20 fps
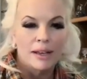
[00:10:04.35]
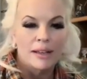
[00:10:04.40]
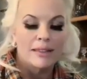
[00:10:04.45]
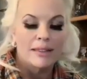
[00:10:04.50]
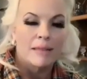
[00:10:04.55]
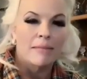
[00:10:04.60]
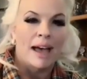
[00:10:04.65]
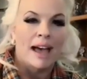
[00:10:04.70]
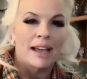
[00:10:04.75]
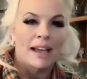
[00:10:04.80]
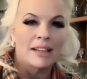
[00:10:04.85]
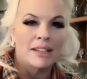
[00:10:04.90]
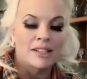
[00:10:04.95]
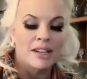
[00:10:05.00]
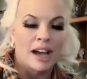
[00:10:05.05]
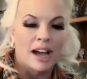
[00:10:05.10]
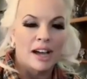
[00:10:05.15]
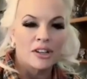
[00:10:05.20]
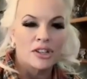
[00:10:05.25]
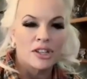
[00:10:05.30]
The
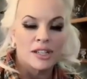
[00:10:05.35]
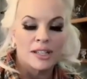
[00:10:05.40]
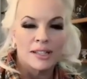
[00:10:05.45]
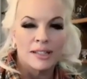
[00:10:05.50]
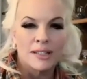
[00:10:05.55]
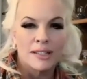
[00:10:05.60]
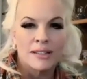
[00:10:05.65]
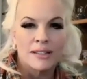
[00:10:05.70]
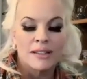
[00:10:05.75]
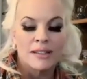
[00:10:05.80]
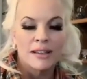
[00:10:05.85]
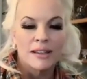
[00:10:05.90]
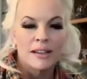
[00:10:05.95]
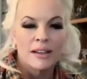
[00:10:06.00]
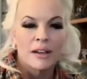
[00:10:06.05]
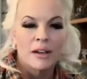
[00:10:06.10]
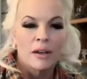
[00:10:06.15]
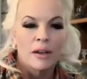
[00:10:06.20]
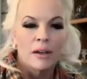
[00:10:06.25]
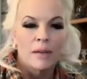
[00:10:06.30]
Macintoshes
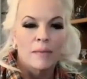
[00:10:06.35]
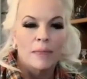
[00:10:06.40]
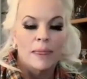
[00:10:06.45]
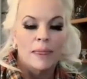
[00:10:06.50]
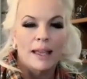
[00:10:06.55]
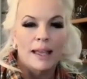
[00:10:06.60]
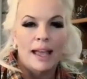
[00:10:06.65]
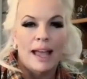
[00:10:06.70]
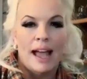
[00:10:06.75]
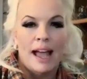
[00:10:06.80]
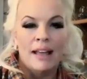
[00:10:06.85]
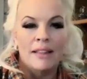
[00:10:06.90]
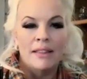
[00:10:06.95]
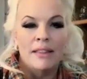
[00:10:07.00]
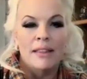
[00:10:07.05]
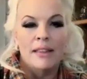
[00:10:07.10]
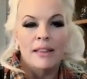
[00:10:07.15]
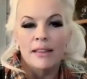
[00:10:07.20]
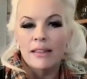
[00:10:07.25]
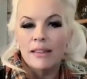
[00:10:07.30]

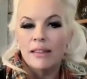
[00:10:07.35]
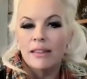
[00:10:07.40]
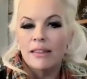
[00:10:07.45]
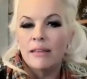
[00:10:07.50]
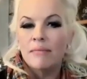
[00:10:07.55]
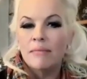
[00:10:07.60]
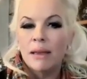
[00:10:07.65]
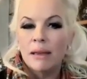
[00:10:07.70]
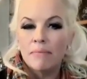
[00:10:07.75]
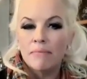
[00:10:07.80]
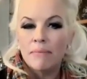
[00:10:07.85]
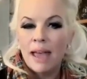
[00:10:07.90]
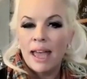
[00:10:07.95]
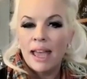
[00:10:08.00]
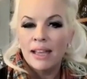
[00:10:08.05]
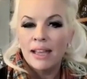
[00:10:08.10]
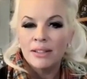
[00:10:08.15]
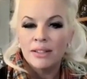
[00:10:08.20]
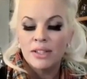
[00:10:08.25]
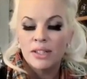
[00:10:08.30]
and the
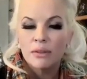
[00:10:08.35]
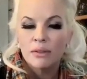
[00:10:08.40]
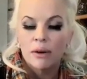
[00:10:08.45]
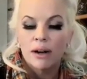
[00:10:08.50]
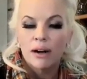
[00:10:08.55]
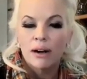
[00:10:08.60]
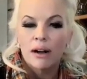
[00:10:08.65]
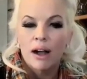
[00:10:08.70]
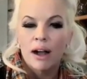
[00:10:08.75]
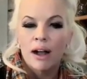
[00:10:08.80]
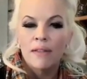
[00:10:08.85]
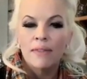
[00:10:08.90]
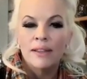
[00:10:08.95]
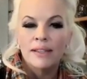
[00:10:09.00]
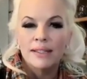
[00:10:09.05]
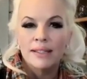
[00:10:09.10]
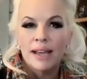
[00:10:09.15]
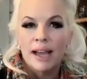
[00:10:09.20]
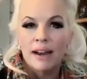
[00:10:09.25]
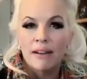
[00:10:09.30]
MacBeans were on the
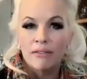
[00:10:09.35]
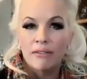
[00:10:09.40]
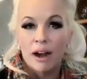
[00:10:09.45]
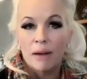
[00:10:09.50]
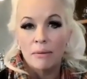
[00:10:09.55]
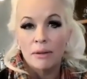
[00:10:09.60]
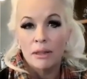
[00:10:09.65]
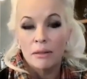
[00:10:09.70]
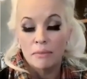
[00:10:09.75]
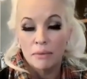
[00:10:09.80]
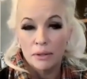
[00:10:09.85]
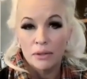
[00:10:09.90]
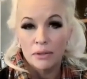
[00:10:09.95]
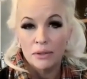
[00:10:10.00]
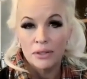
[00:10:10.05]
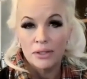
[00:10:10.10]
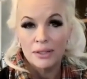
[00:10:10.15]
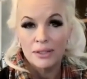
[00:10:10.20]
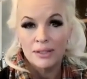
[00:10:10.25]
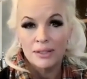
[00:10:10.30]
side of Robert the
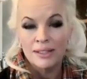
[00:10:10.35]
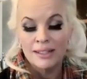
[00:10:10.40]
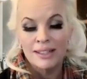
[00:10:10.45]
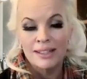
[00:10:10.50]
Bruce.